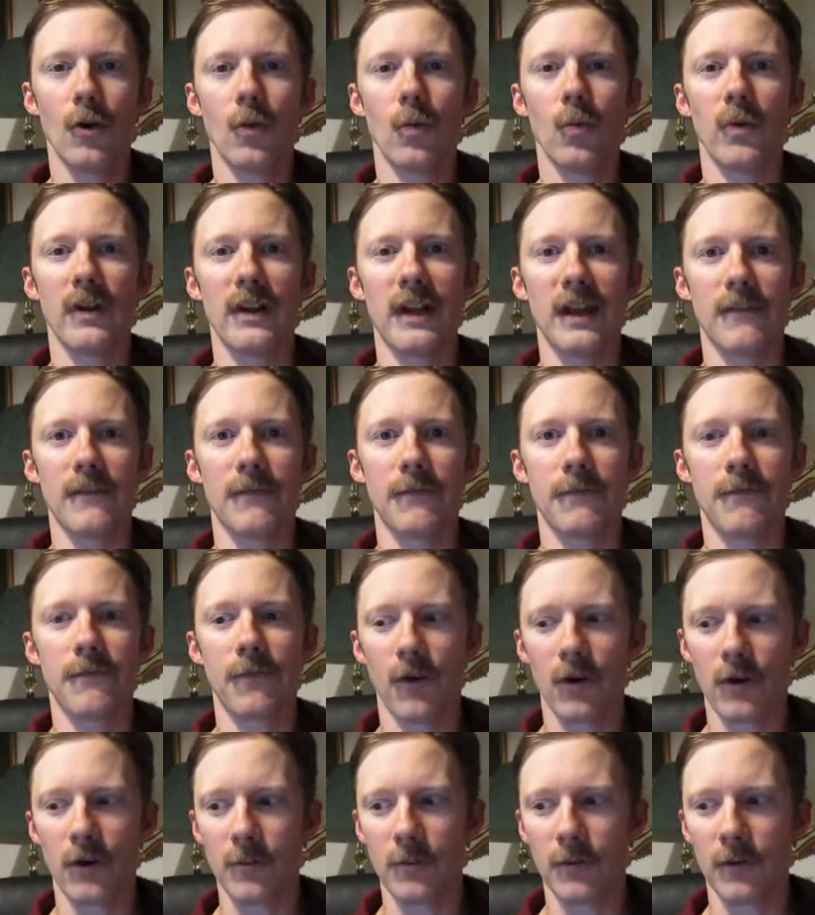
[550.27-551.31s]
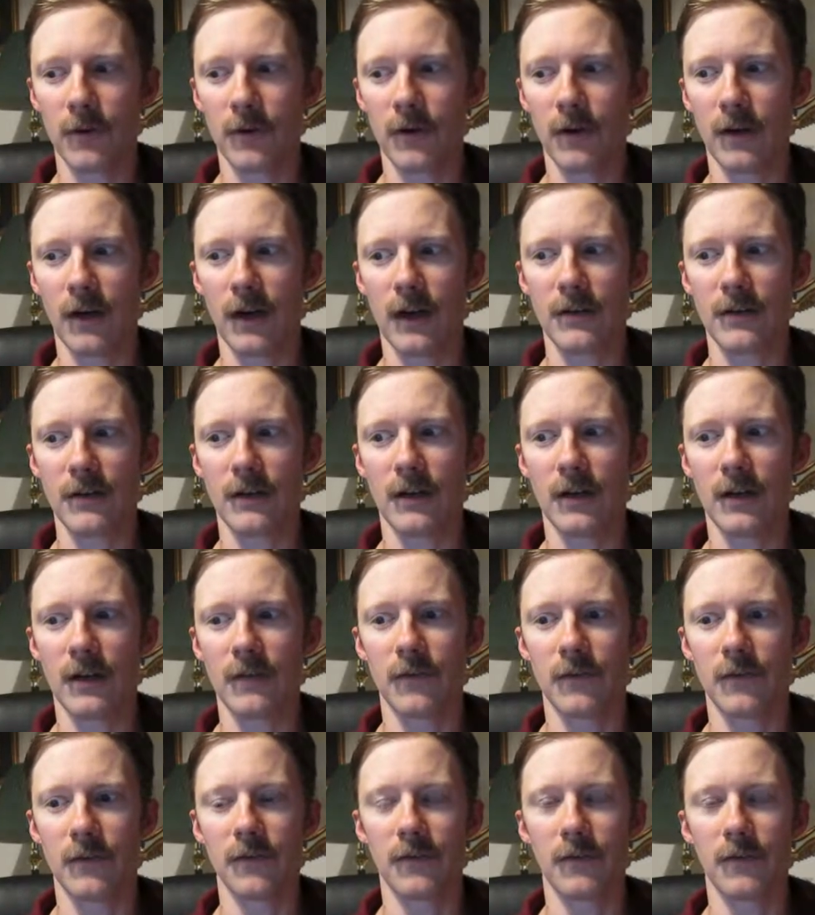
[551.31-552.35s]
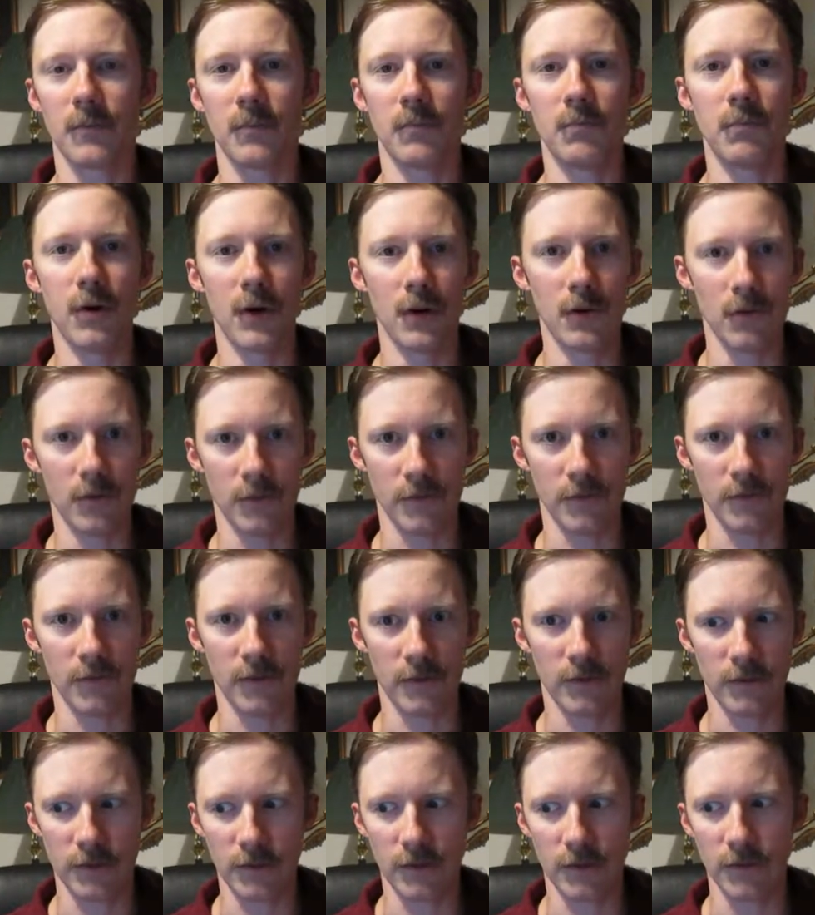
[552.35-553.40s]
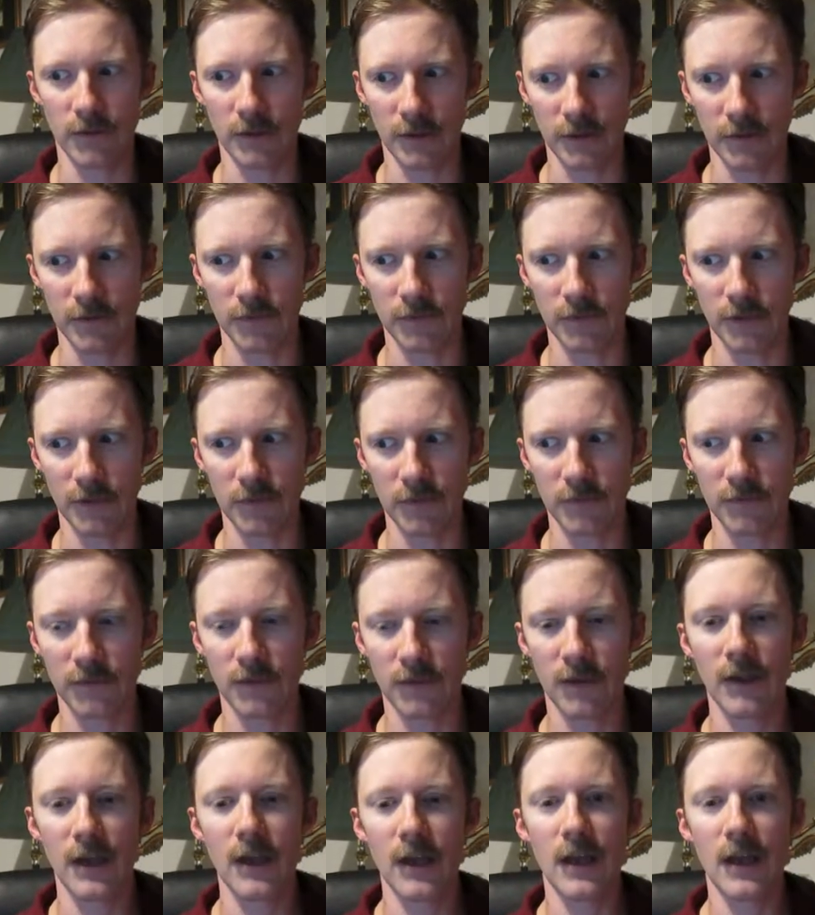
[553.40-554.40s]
When a farmer uncovers some bones that shouldn't exist,